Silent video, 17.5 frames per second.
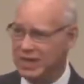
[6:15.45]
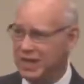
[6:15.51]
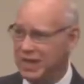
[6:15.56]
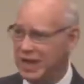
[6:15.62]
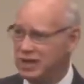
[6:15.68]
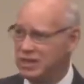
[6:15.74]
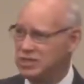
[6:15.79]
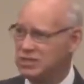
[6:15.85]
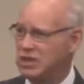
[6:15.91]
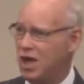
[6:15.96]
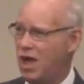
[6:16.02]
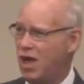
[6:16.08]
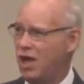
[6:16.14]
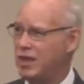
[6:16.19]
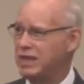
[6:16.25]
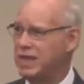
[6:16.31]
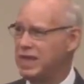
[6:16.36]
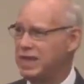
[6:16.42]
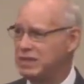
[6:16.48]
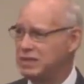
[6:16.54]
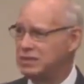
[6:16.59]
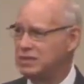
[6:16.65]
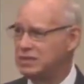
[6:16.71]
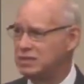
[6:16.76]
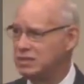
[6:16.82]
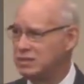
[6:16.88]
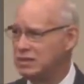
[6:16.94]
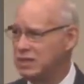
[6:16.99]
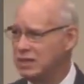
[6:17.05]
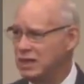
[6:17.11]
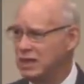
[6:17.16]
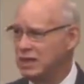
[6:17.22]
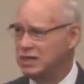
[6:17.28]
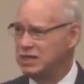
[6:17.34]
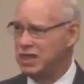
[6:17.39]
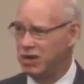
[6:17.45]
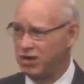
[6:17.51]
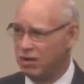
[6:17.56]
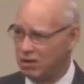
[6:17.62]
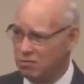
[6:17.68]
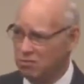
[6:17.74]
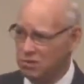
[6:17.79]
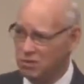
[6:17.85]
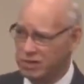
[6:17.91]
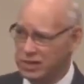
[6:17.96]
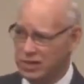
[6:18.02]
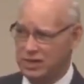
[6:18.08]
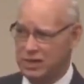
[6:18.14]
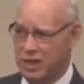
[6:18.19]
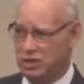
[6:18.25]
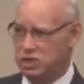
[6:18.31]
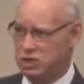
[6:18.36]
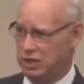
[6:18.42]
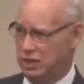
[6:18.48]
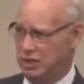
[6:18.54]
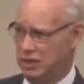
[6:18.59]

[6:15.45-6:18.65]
and saw his terrible condition,